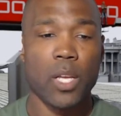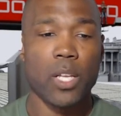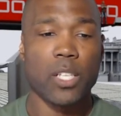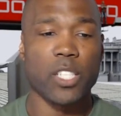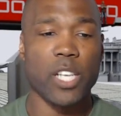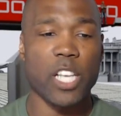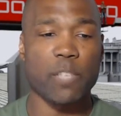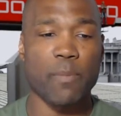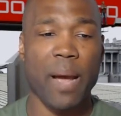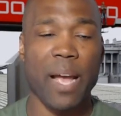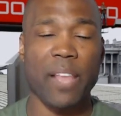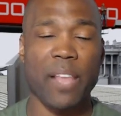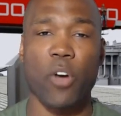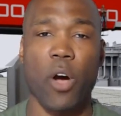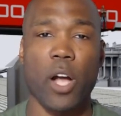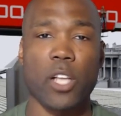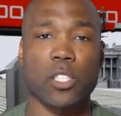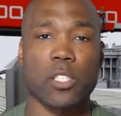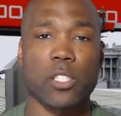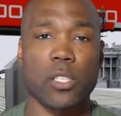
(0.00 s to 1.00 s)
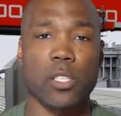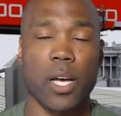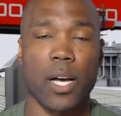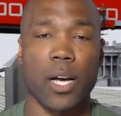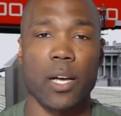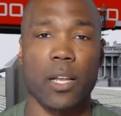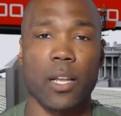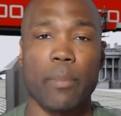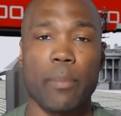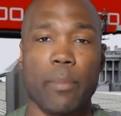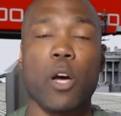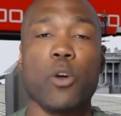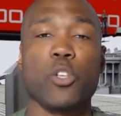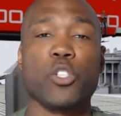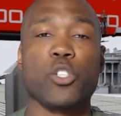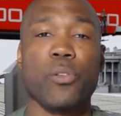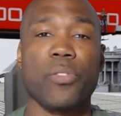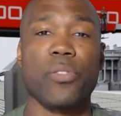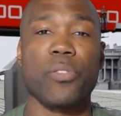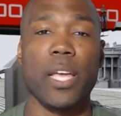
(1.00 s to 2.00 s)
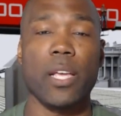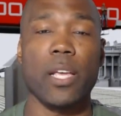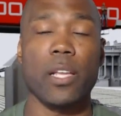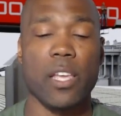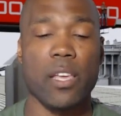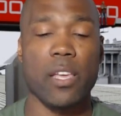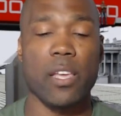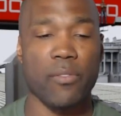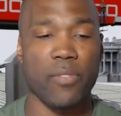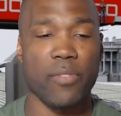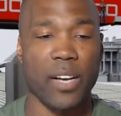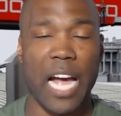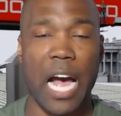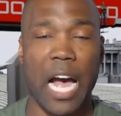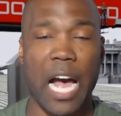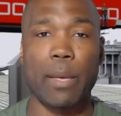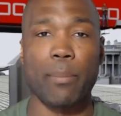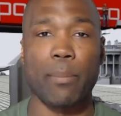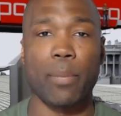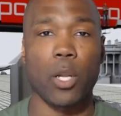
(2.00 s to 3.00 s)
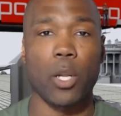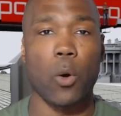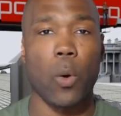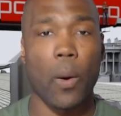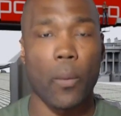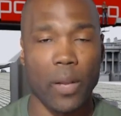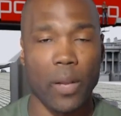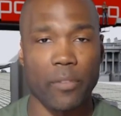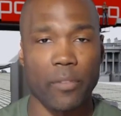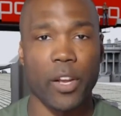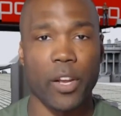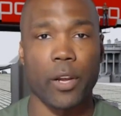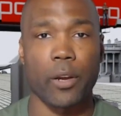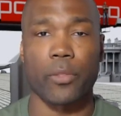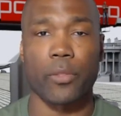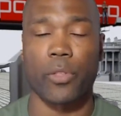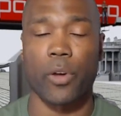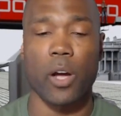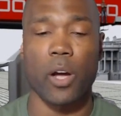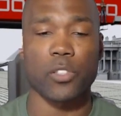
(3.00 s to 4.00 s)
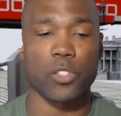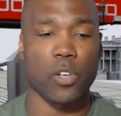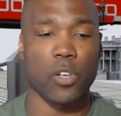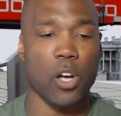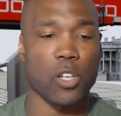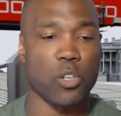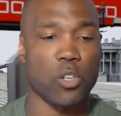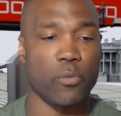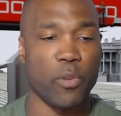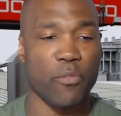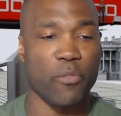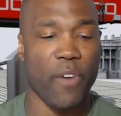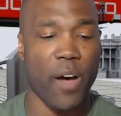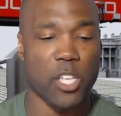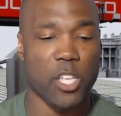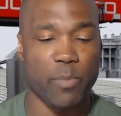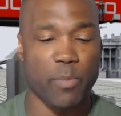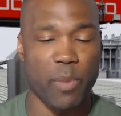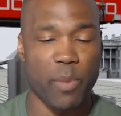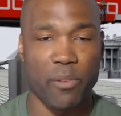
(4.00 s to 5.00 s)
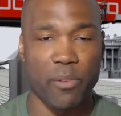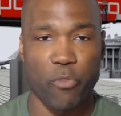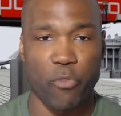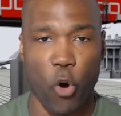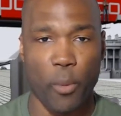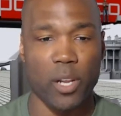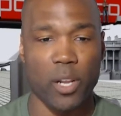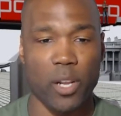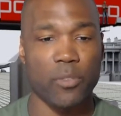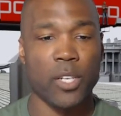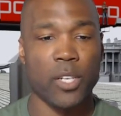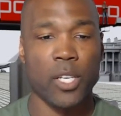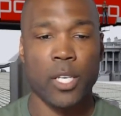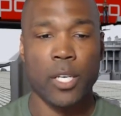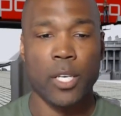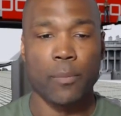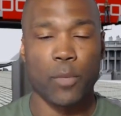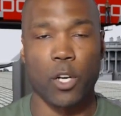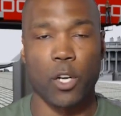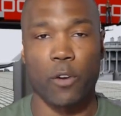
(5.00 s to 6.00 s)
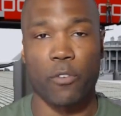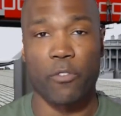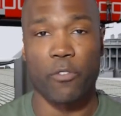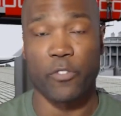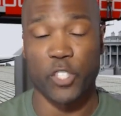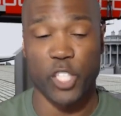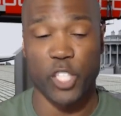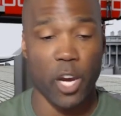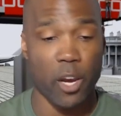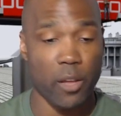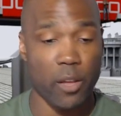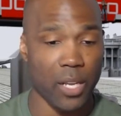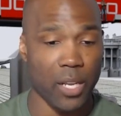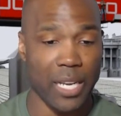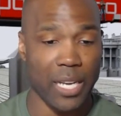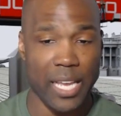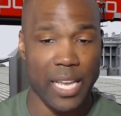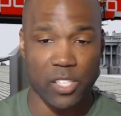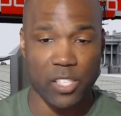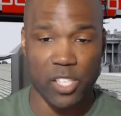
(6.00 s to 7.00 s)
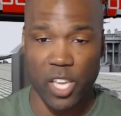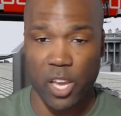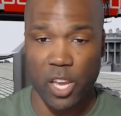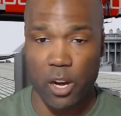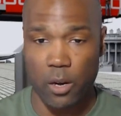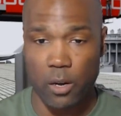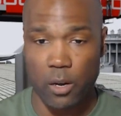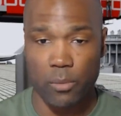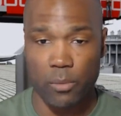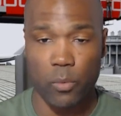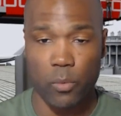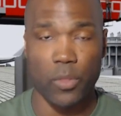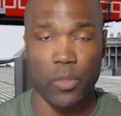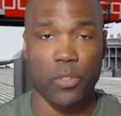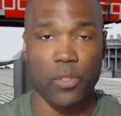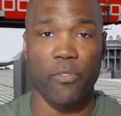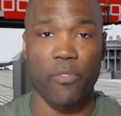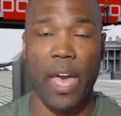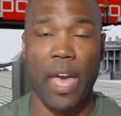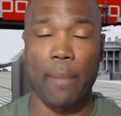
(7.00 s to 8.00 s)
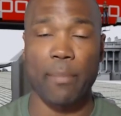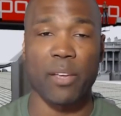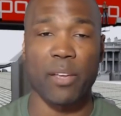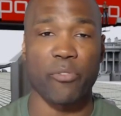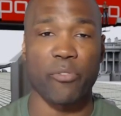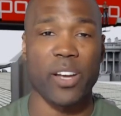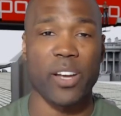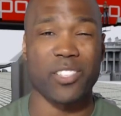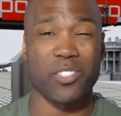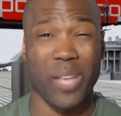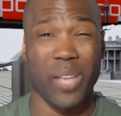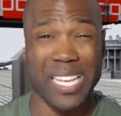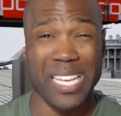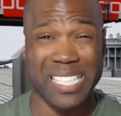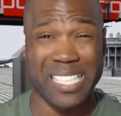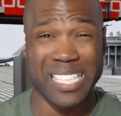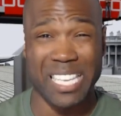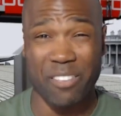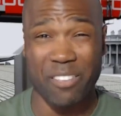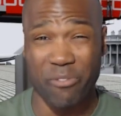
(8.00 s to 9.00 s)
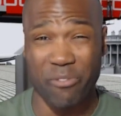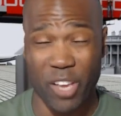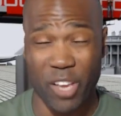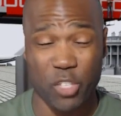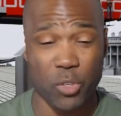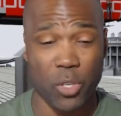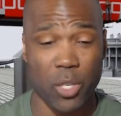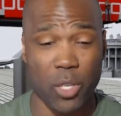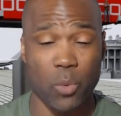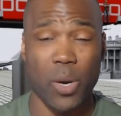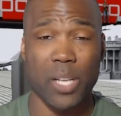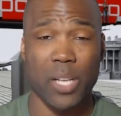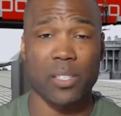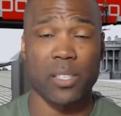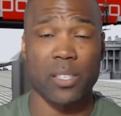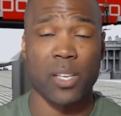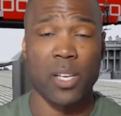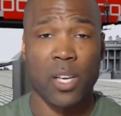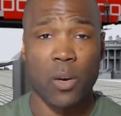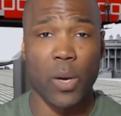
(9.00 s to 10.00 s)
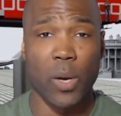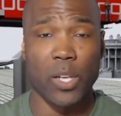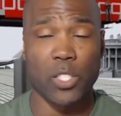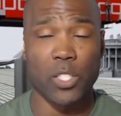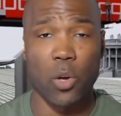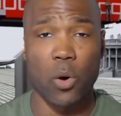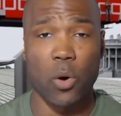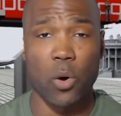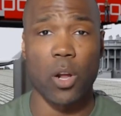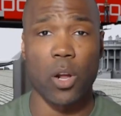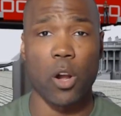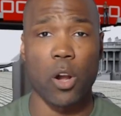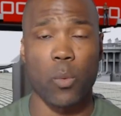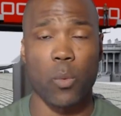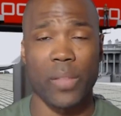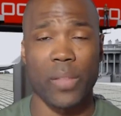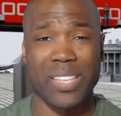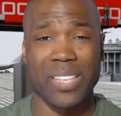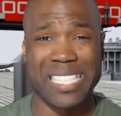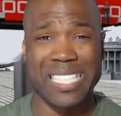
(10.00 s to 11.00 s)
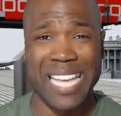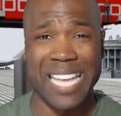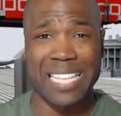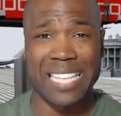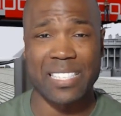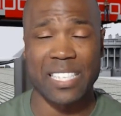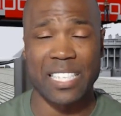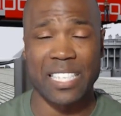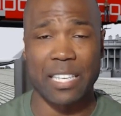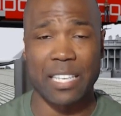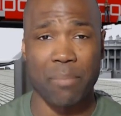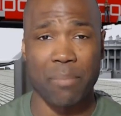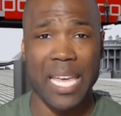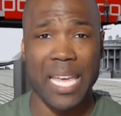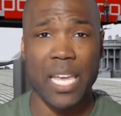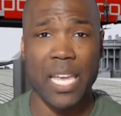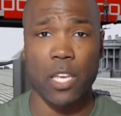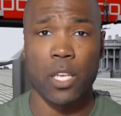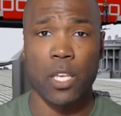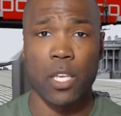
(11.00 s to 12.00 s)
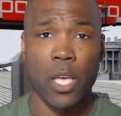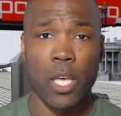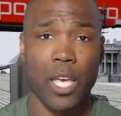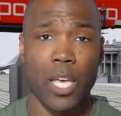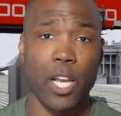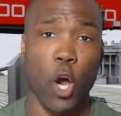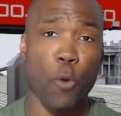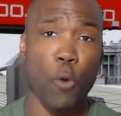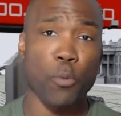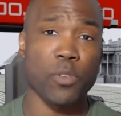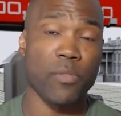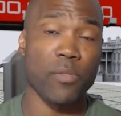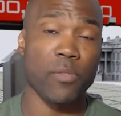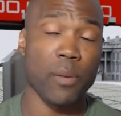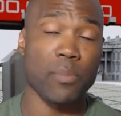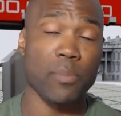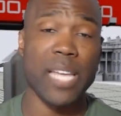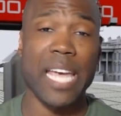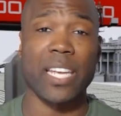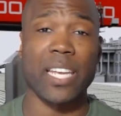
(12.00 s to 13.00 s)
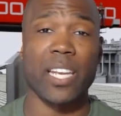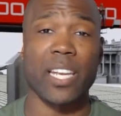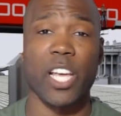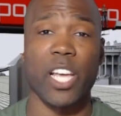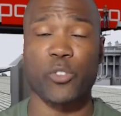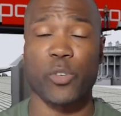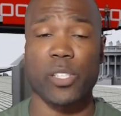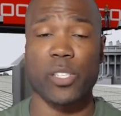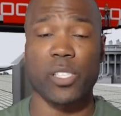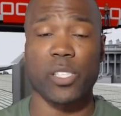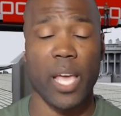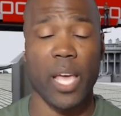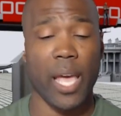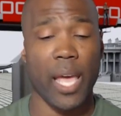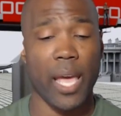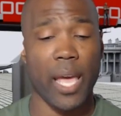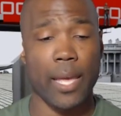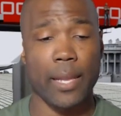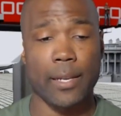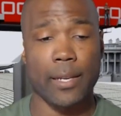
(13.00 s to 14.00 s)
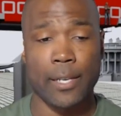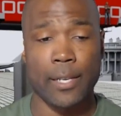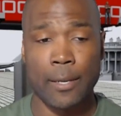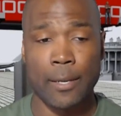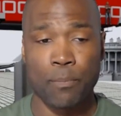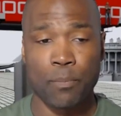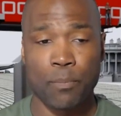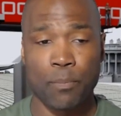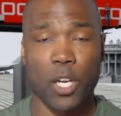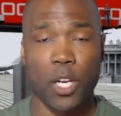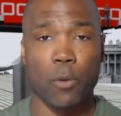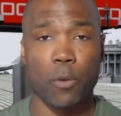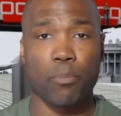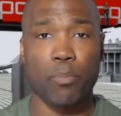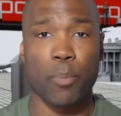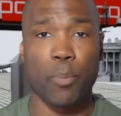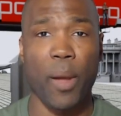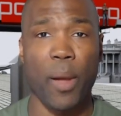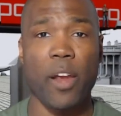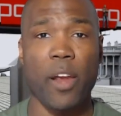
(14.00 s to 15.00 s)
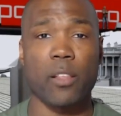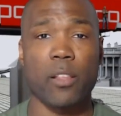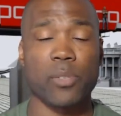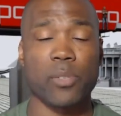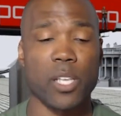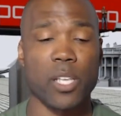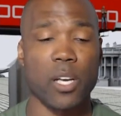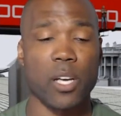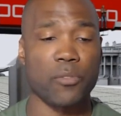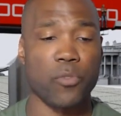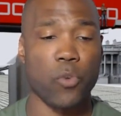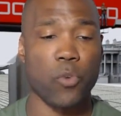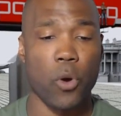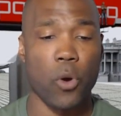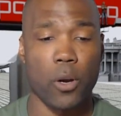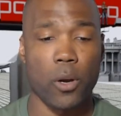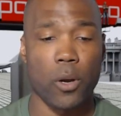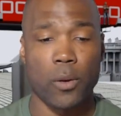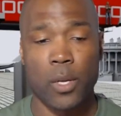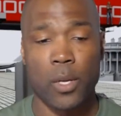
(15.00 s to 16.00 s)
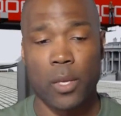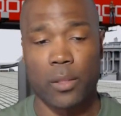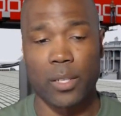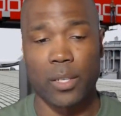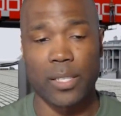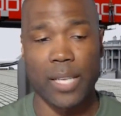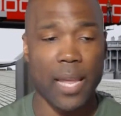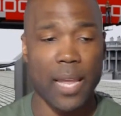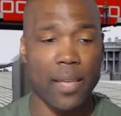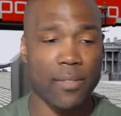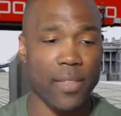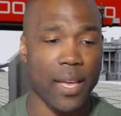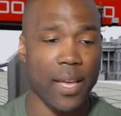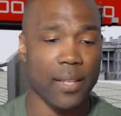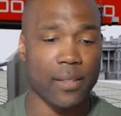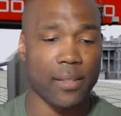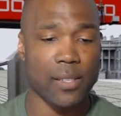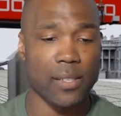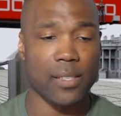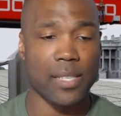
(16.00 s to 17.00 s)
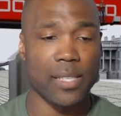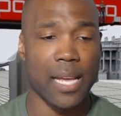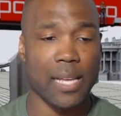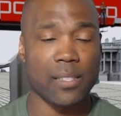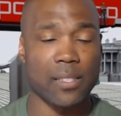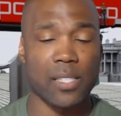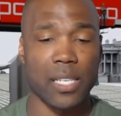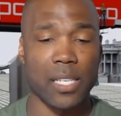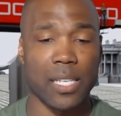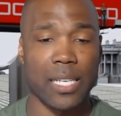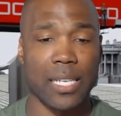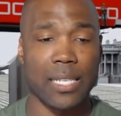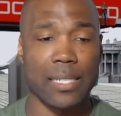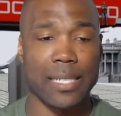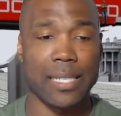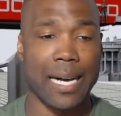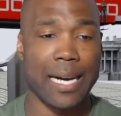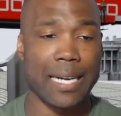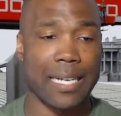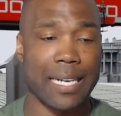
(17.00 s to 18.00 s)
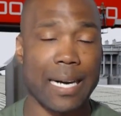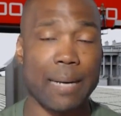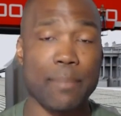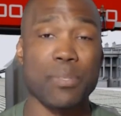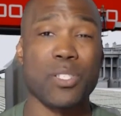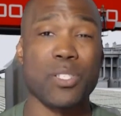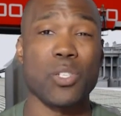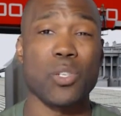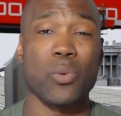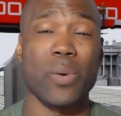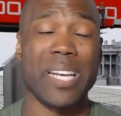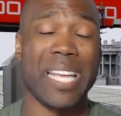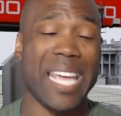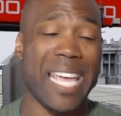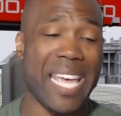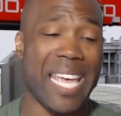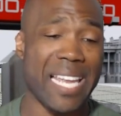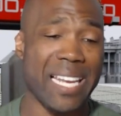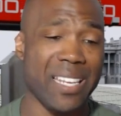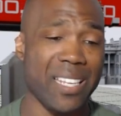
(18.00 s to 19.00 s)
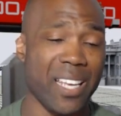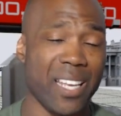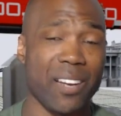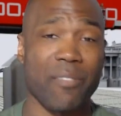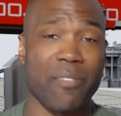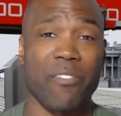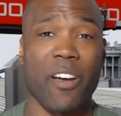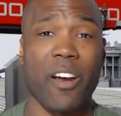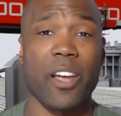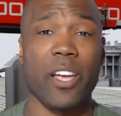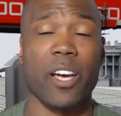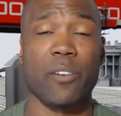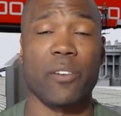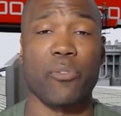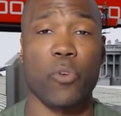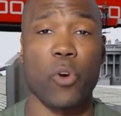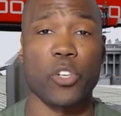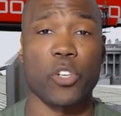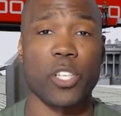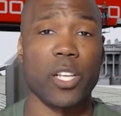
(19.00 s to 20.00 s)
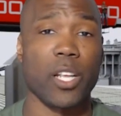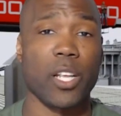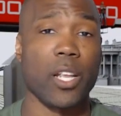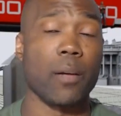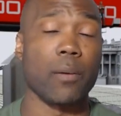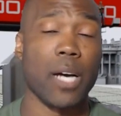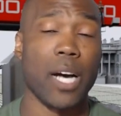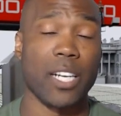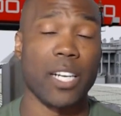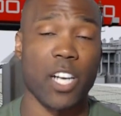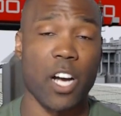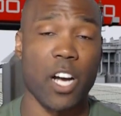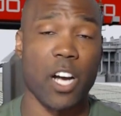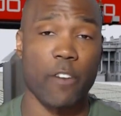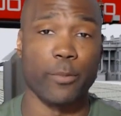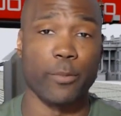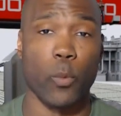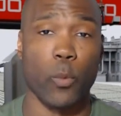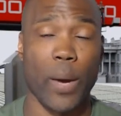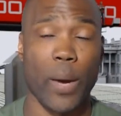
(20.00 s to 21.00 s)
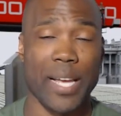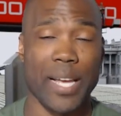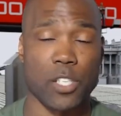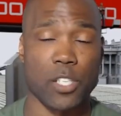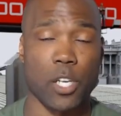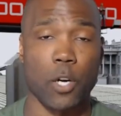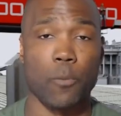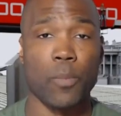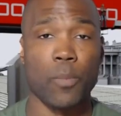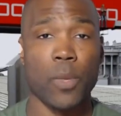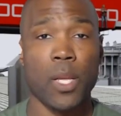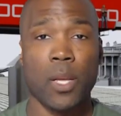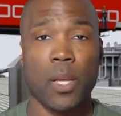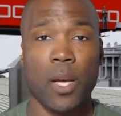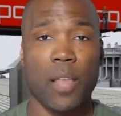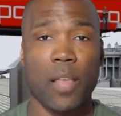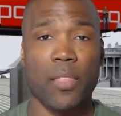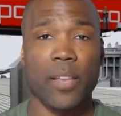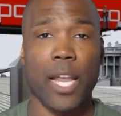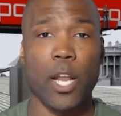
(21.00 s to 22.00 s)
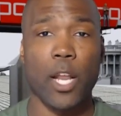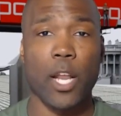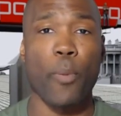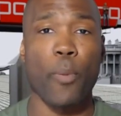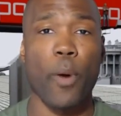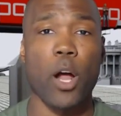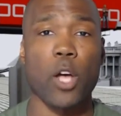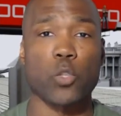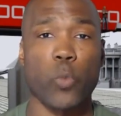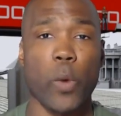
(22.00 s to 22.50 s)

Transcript: just my thoughts. Let me know what you think. Leave a comment below. I would love to hear your thoughts. And also, if you found this to be informative, you know, share the links here with the family and friends so they can see visually what's going on and what this debt ceiling mean, in hopes of them taking interest and, you know, preparing themselves for the day that this debt ceiling comes to an end in a very unfortunate and uncomfortable way. So other than that, hope all is